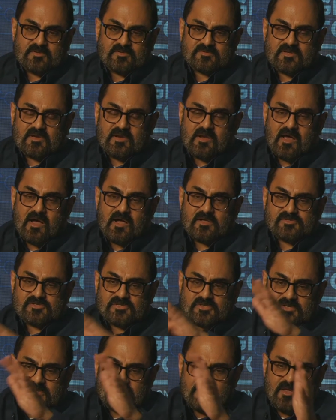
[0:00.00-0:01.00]
There is a
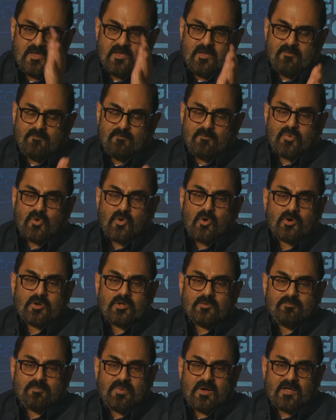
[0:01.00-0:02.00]
larger,
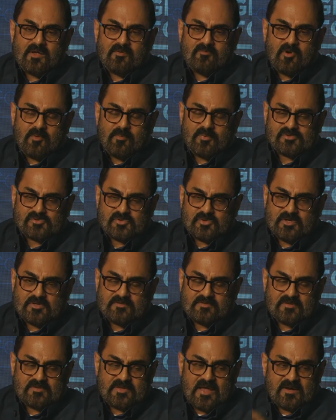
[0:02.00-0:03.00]
broader pie of
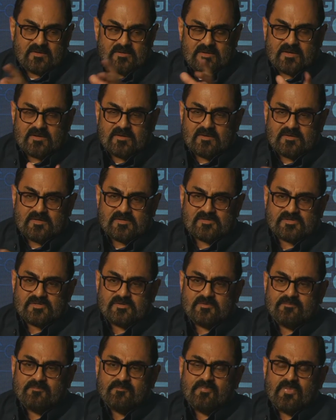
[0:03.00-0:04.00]
opportunities. And that
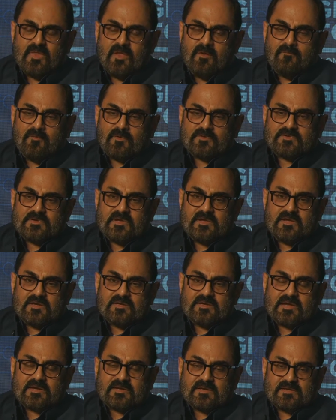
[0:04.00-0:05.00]
declaration was really a
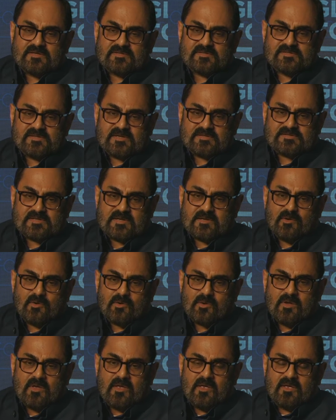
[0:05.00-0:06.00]
declaration that said,
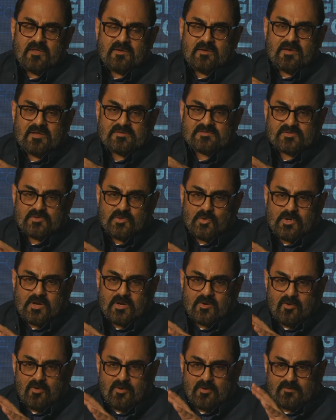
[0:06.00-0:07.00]
look, let's look
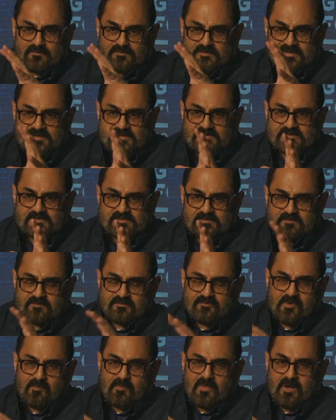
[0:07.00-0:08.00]
at all of this
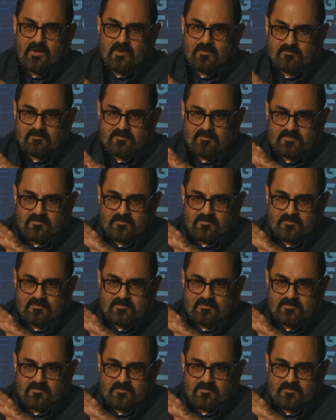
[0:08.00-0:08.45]
from a